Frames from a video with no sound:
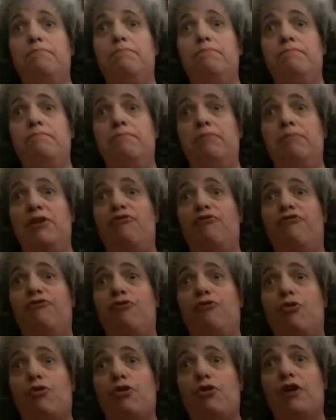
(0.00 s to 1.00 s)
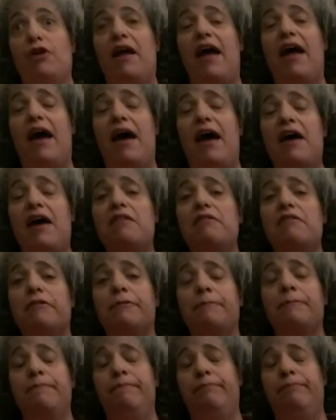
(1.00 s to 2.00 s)
Before I had
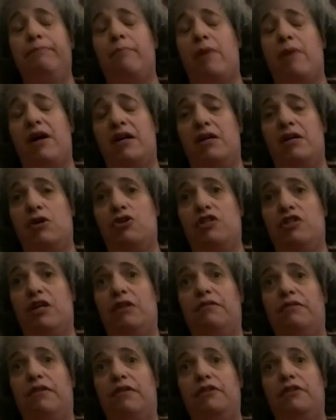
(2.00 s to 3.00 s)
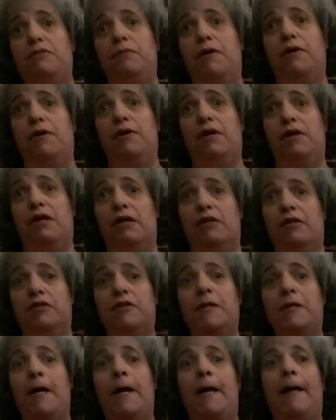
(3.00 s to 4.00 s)
my near-death
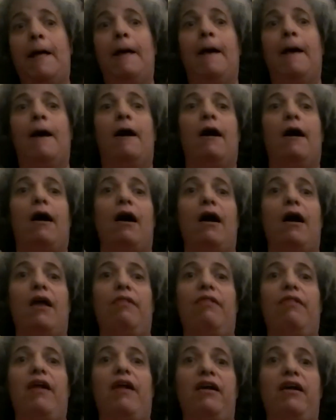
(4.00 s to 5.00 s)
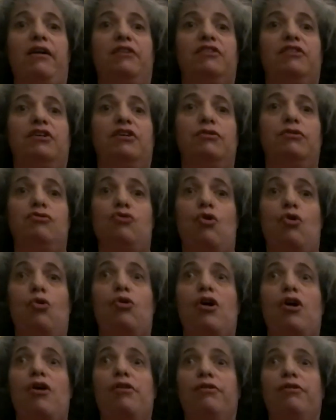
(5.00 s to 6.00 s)
experience, I liked no
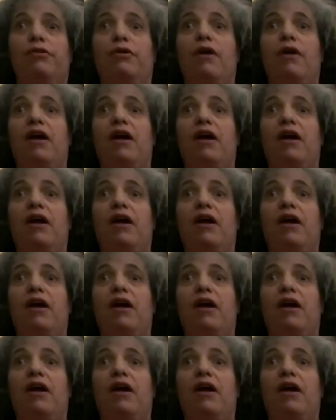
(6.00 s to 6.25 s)
color.